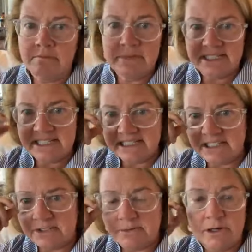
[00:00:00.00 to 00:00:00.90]
Miss
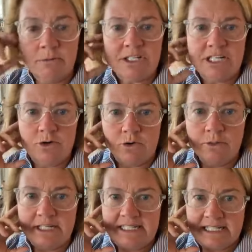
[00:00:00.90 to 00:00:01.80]
Nixon's room, which he
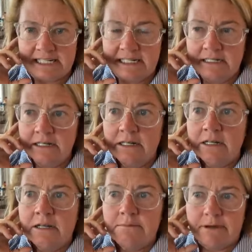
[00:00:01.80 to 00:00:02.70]
normally did.
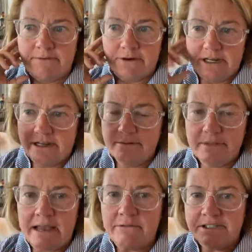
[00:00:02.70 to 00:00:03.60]
But for
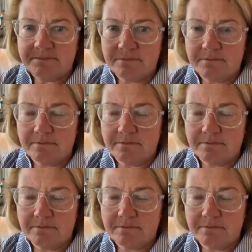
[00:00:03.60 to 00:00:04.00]
him, that was